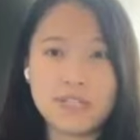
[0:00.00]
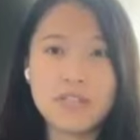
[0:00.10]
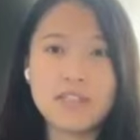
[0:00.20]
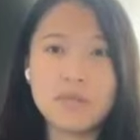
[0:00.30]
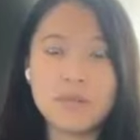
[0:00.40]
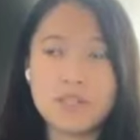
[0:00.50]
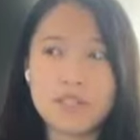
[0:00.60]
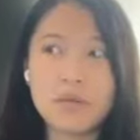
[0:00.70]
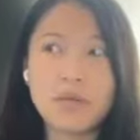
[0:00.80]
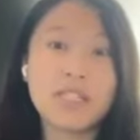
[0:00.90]
founded in
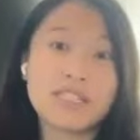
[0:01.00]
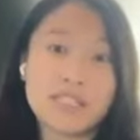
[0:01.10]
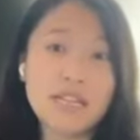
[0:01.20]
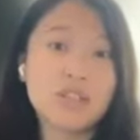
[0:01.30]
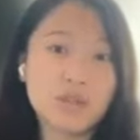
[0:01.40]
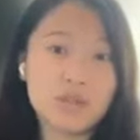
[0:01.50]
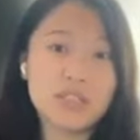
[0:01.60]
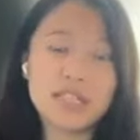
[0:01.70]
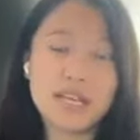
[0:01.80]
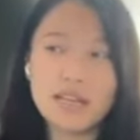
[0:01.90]
Boston, we decided
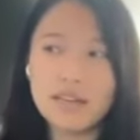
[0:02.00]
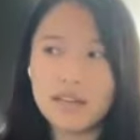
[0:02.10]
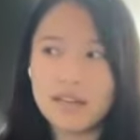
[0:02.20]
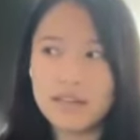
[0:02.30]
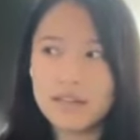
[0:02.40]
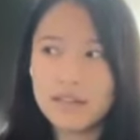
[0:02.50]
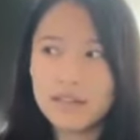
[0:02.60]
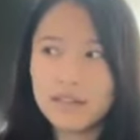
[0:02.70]
to stay here.